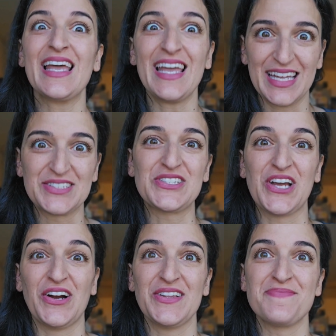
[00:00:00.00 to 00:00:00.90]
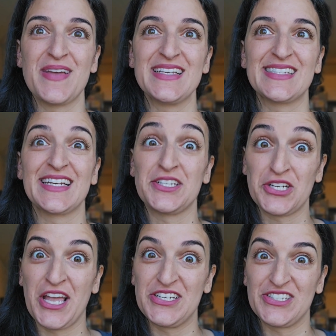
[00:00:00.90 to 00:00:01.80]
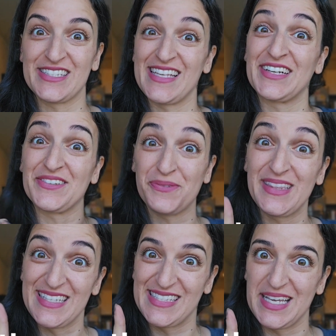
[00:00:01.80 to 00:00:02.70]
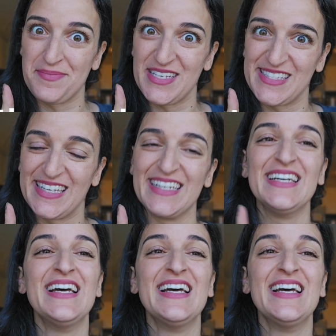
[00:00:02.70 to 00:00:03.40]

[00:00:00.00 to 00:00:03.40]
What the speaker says: in Charlotte Mason Education Center with the CMEC.